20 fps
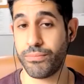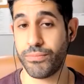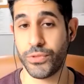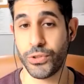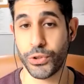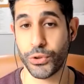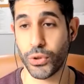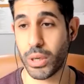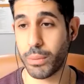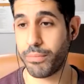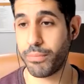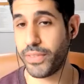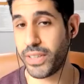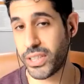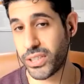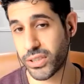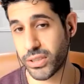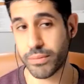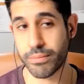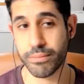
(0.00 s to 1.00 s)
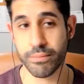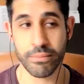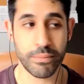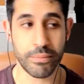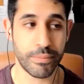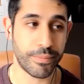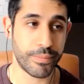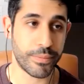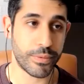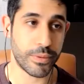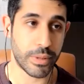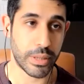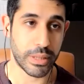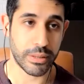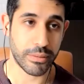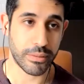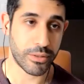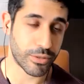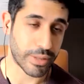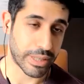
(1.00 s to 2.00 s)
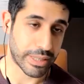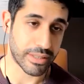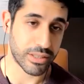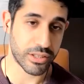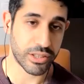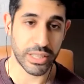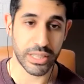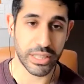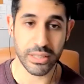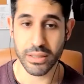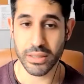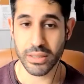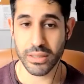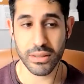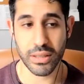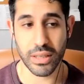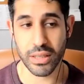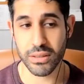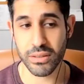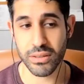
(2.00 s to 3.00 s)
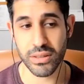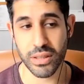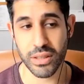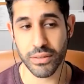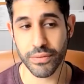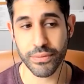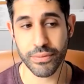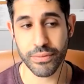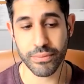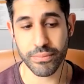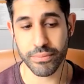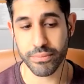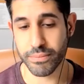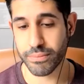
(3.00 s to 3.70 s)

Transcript: draw up vision and strategy and stuff